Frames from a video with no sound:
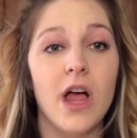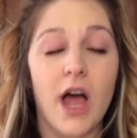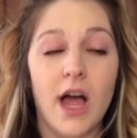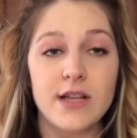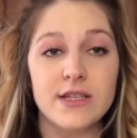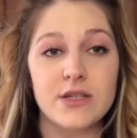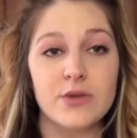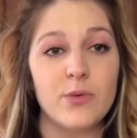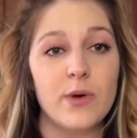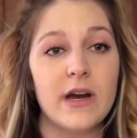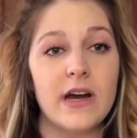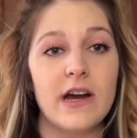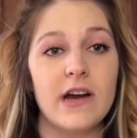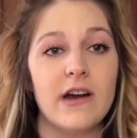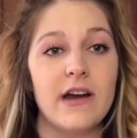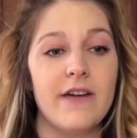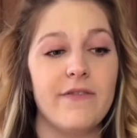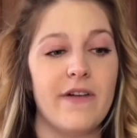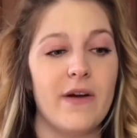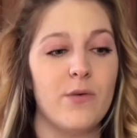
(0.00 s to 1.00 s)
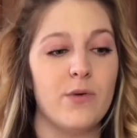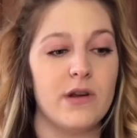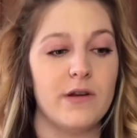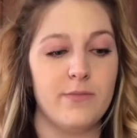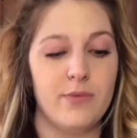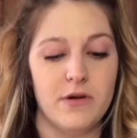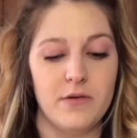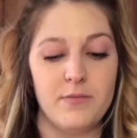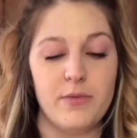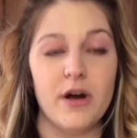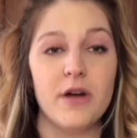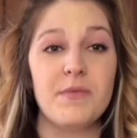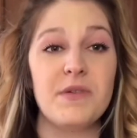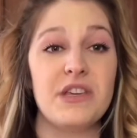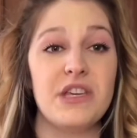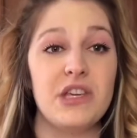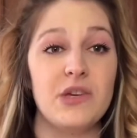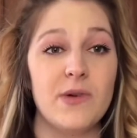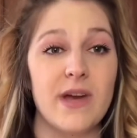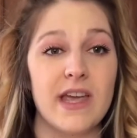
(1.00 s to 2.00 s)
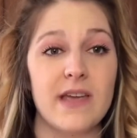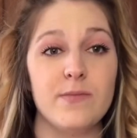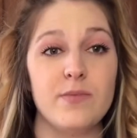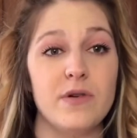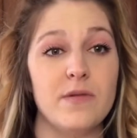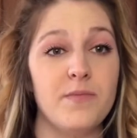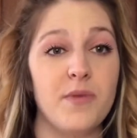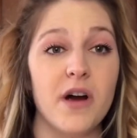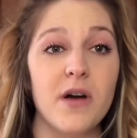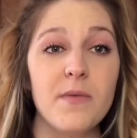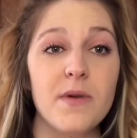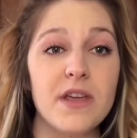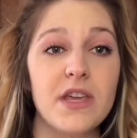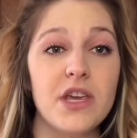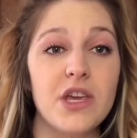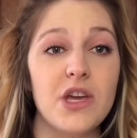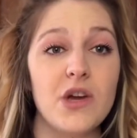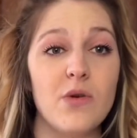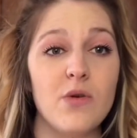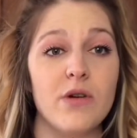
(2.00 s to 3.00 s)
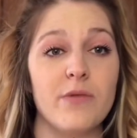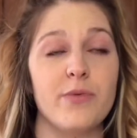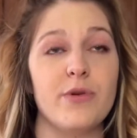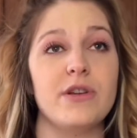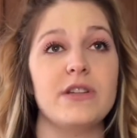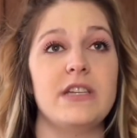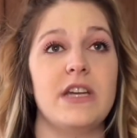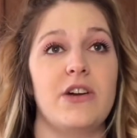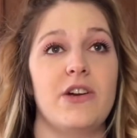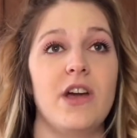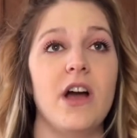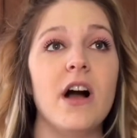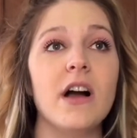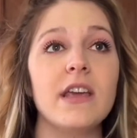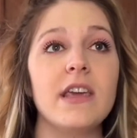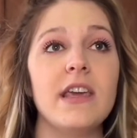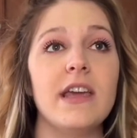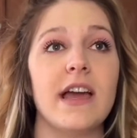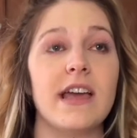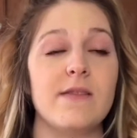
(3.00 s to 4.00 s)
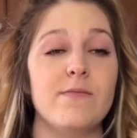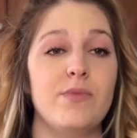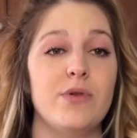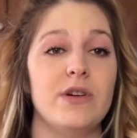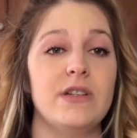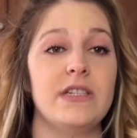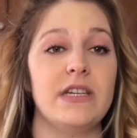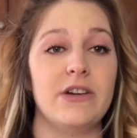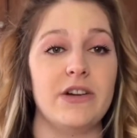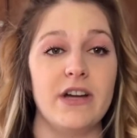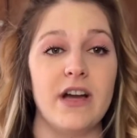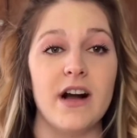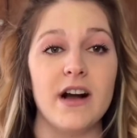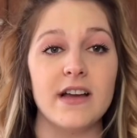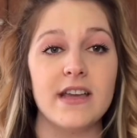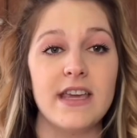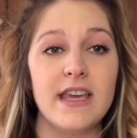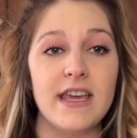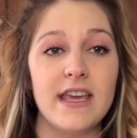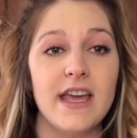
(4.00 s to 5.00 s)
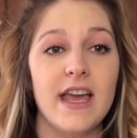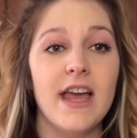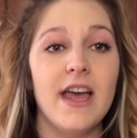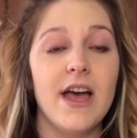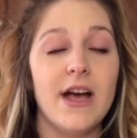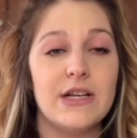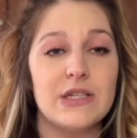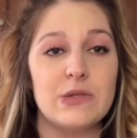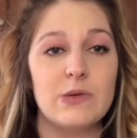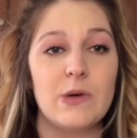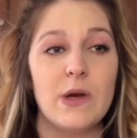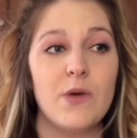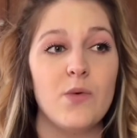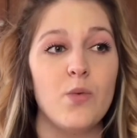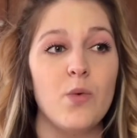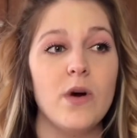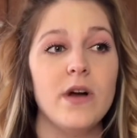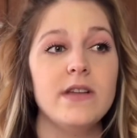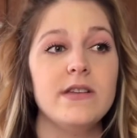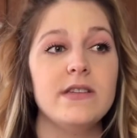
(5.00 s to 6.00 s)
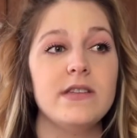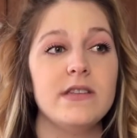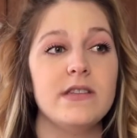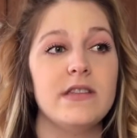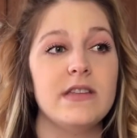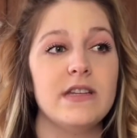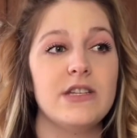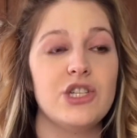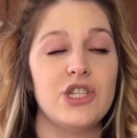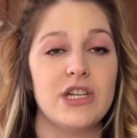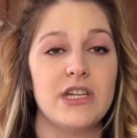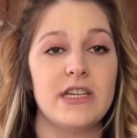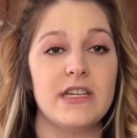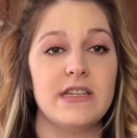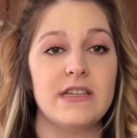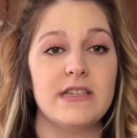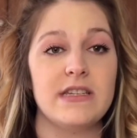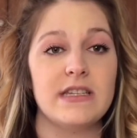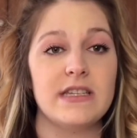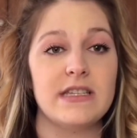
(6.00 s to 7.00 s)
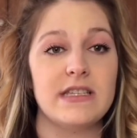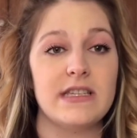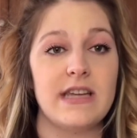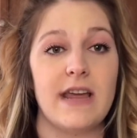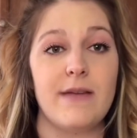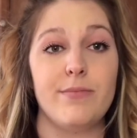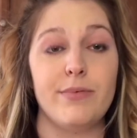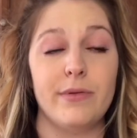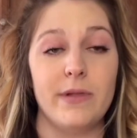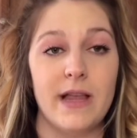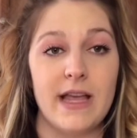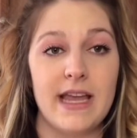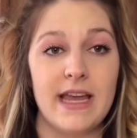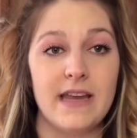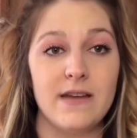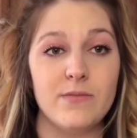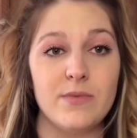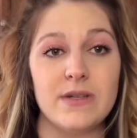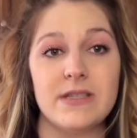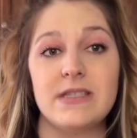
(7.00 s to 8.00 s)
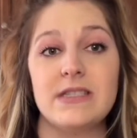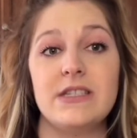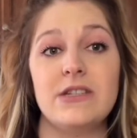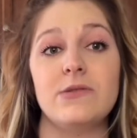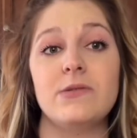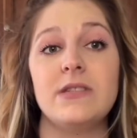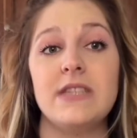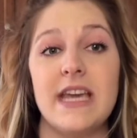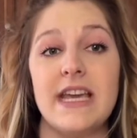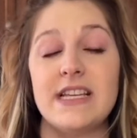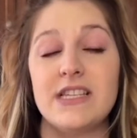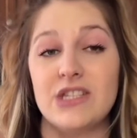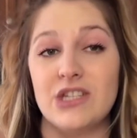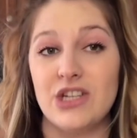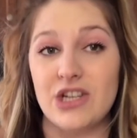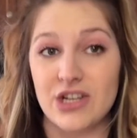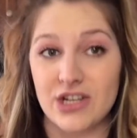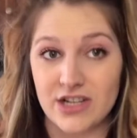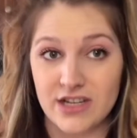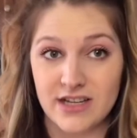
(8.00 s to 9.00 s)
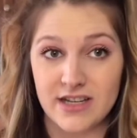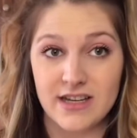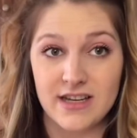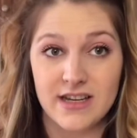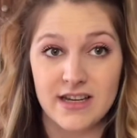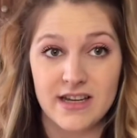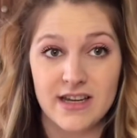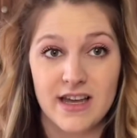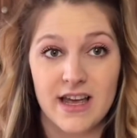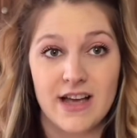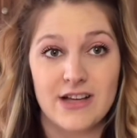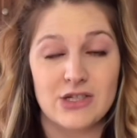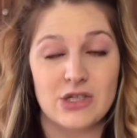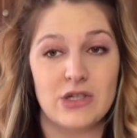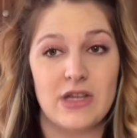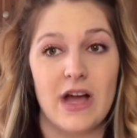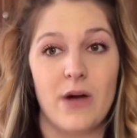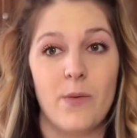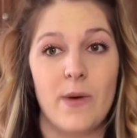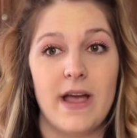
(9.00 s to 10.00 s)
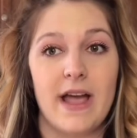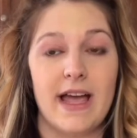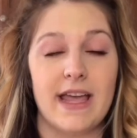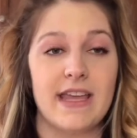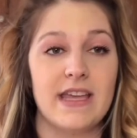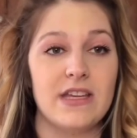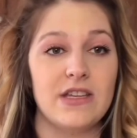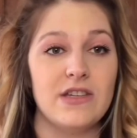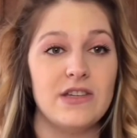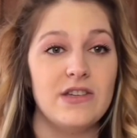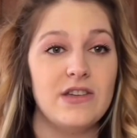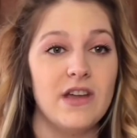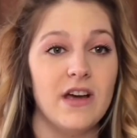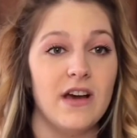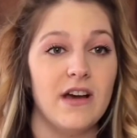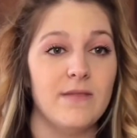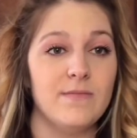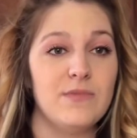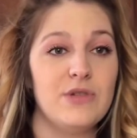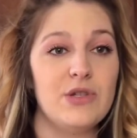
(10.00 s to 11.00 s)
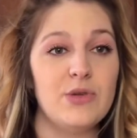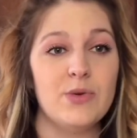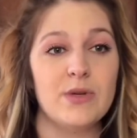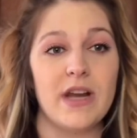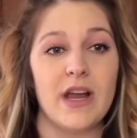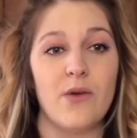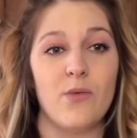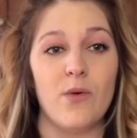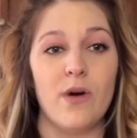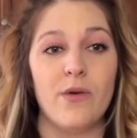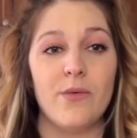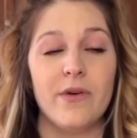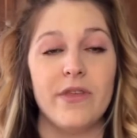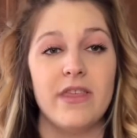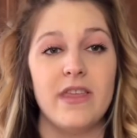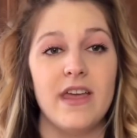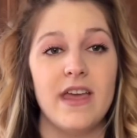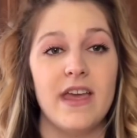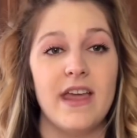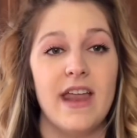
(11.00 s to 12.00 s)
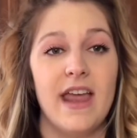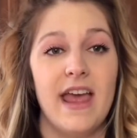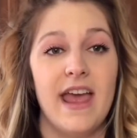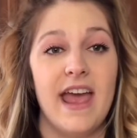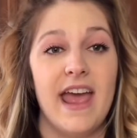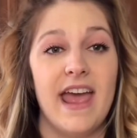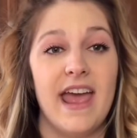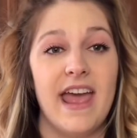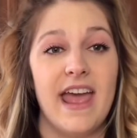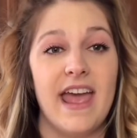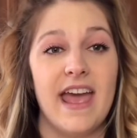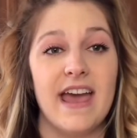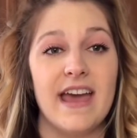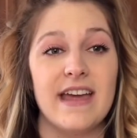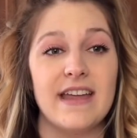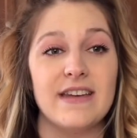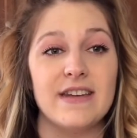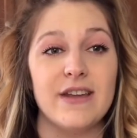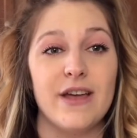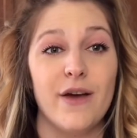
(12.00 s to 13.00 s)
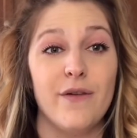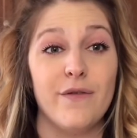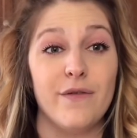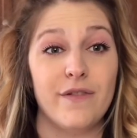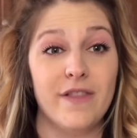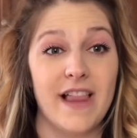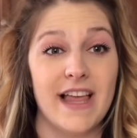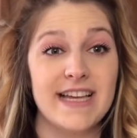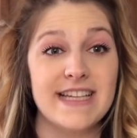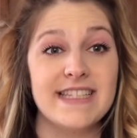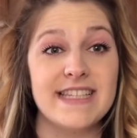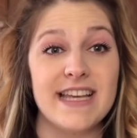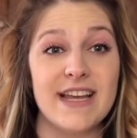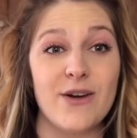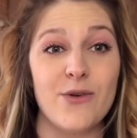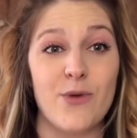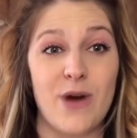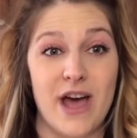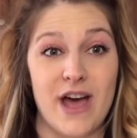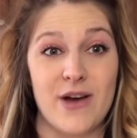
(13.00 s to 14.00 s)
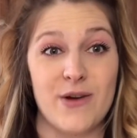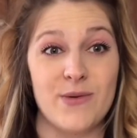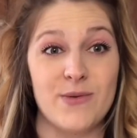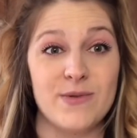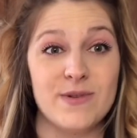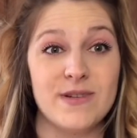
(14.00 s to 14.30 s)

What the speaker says: to where if I want to put barbecue, I can put barbecue, or put teriyaki, I can put teriyaki. So I want the chicken to stay plain but still taste good, so that way I can do what I want with it and flex it around.